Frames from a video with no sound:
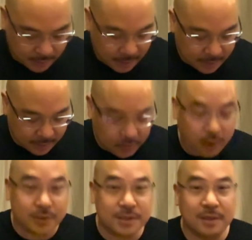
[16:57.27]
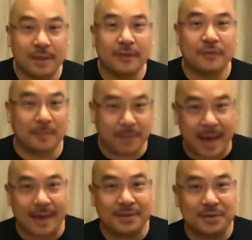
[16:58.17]
And you know it's good if the
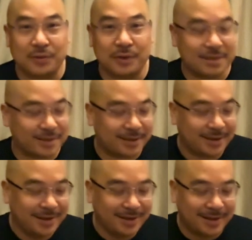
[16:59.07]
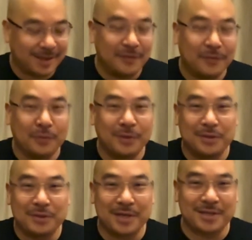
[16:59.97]
bag is greasy. And even when you
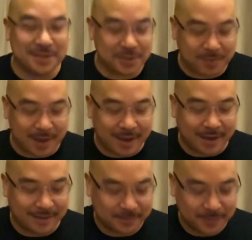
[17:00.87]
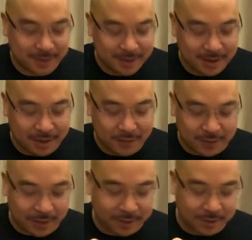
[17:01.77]
touch this bag, I feel
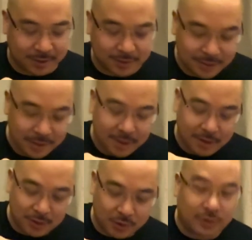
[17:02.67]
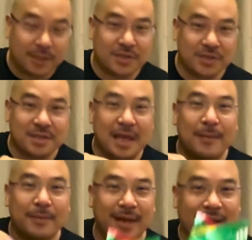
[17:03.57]
like the grease just
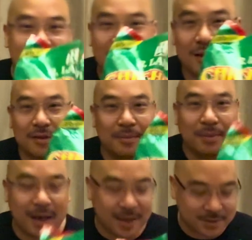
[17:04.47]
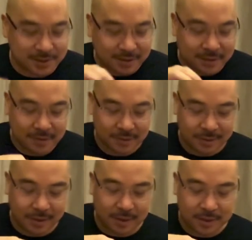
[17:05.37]
emanates out plastic.
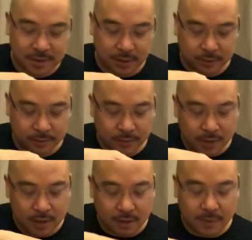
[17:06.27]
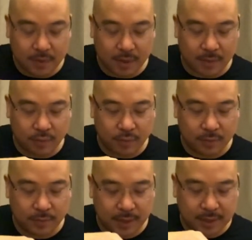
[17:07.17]
So let me grab one
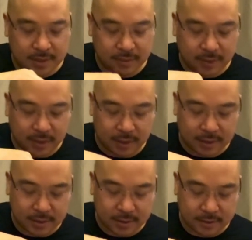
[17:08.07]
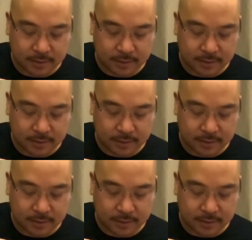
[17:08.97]
piece of this